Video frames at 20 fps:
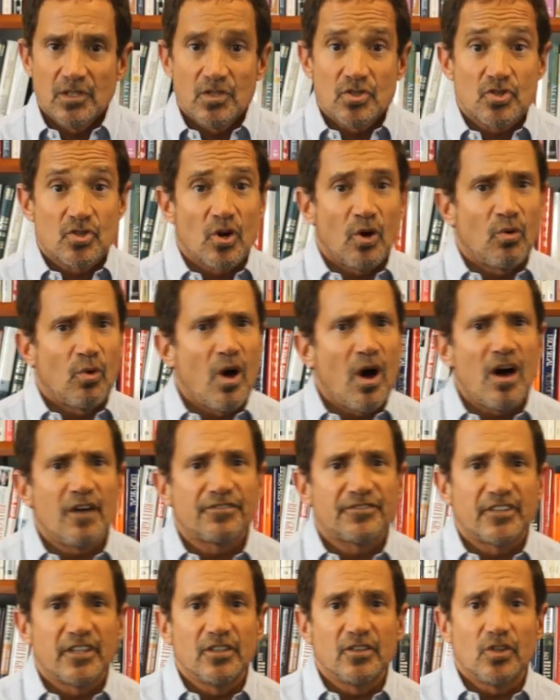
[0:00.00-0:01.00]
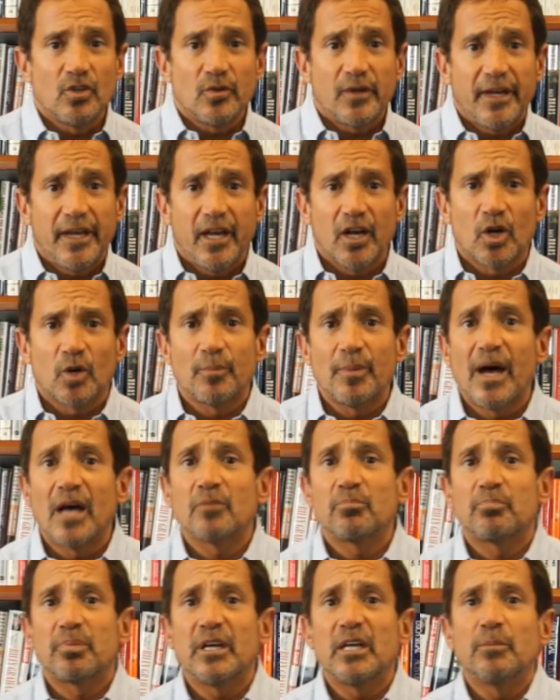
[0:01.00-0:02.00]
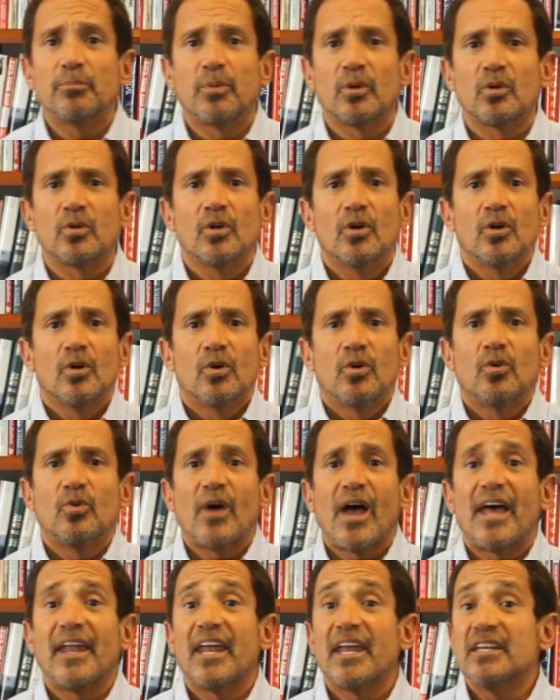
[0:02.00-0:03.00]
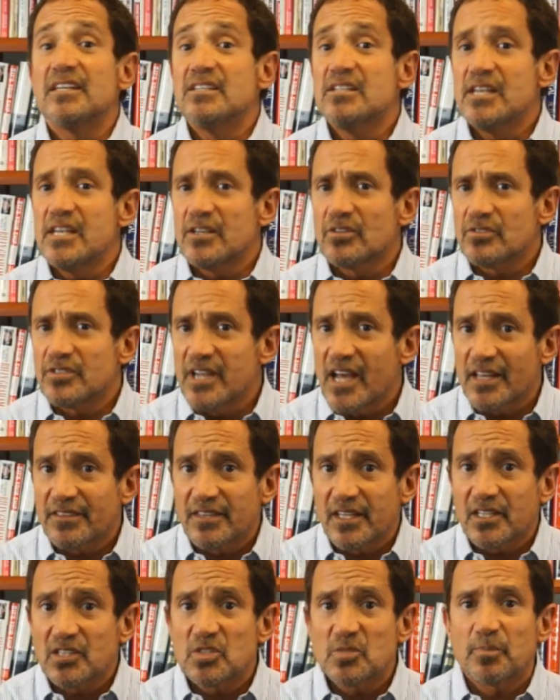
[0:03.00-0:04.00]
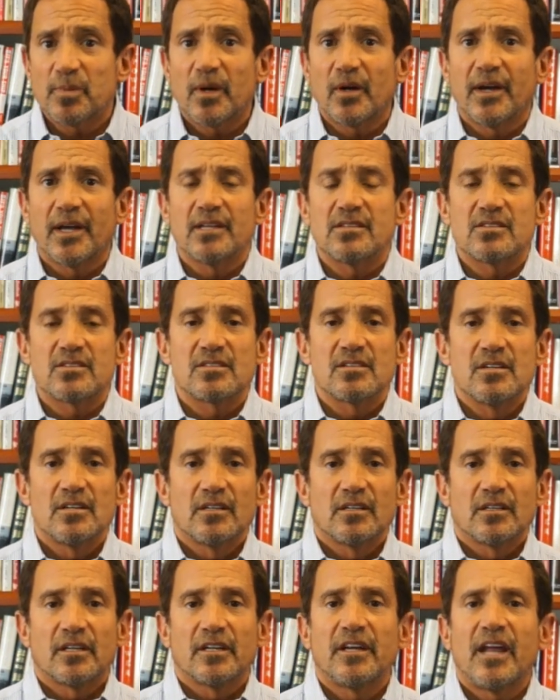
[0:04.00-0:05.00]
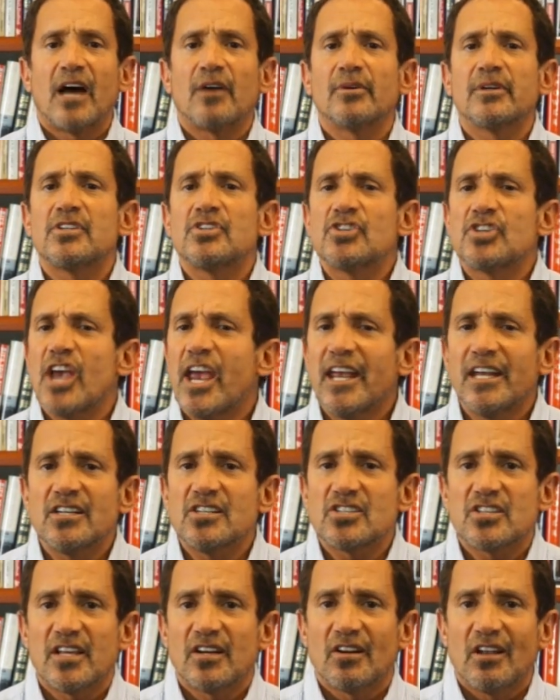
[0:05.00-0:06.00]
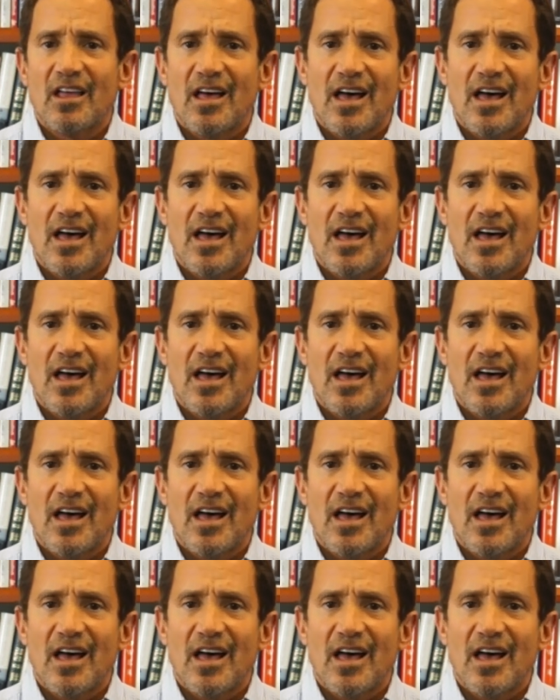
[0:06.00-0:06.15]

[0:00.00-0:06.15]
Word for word: So often you hear about people who had a near-death experience and how it changed their